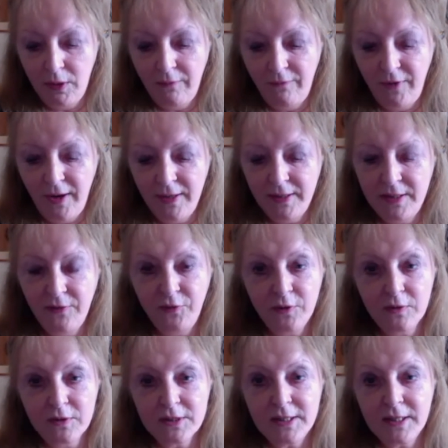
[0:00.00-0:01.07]
were a very
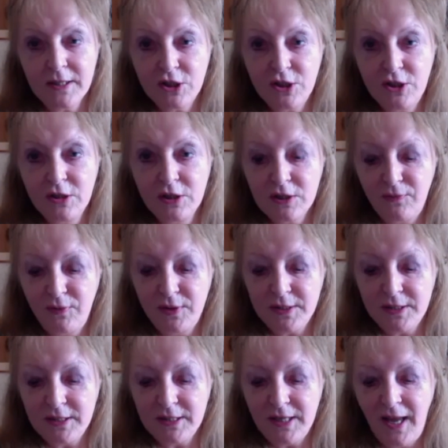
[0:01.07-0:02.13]
difficult 6 years for the
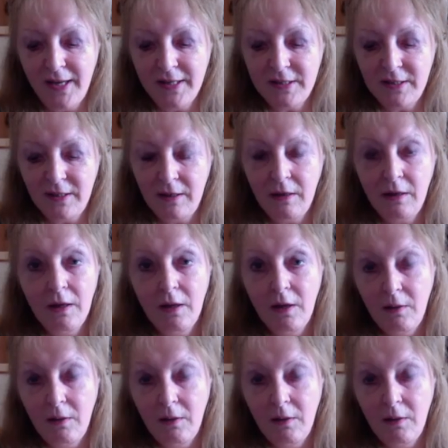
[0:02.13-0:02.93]
Society,